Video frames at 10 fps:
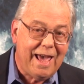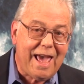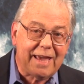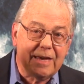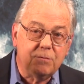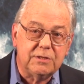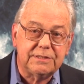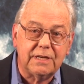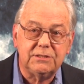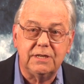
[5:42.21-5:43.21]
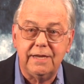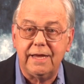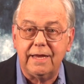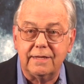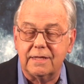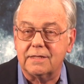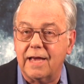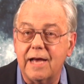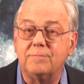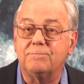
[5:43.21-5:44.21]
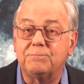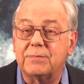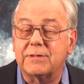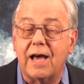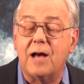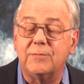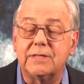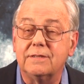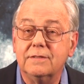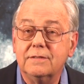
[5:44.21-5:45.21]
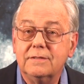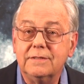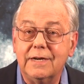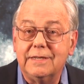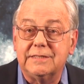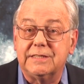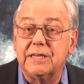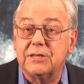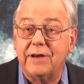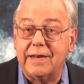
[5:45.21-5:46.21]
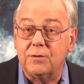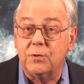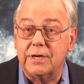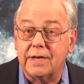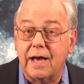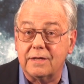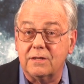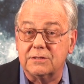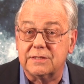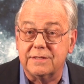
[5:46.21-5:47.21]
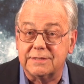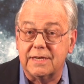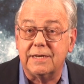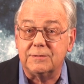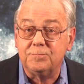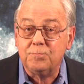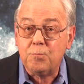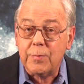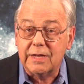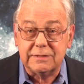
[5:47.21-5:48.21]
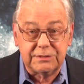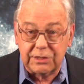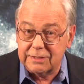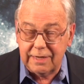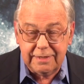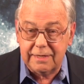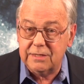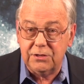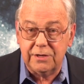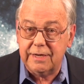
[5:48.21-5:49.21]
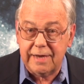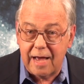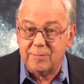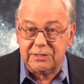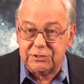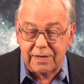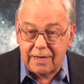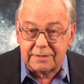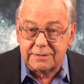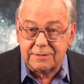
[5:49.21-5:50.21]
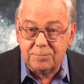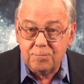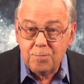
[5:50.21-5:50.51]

Heck, it was such a dinky little cam comet that it disintegrated when it got close to the sun. It certainly didn't do any damage to us.